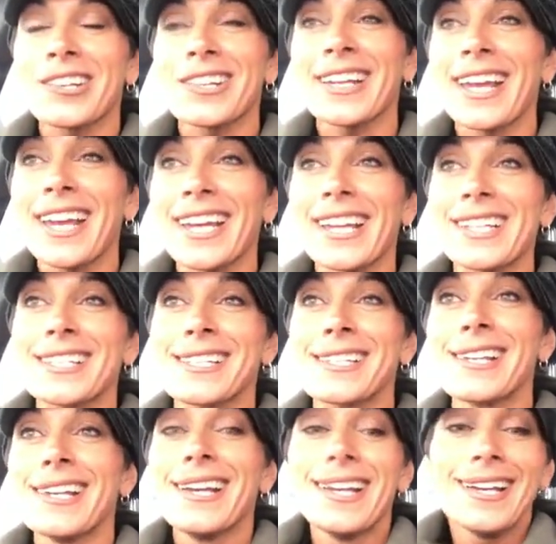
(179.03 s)
your
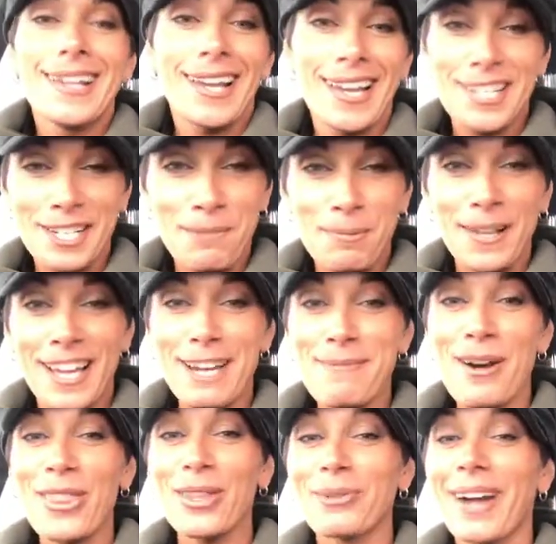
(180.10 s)
kids and to complain
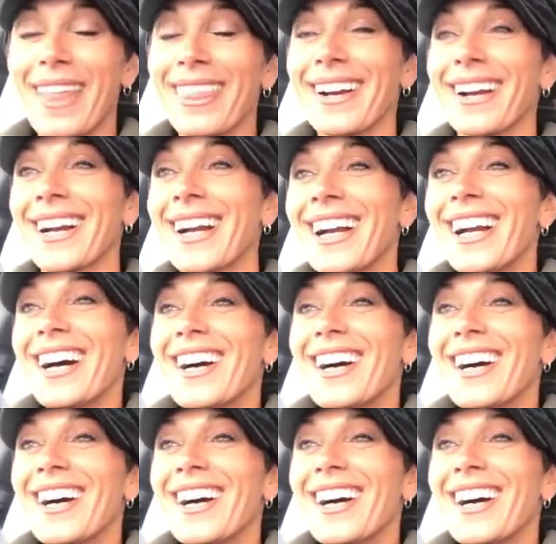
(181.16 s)
about the weather?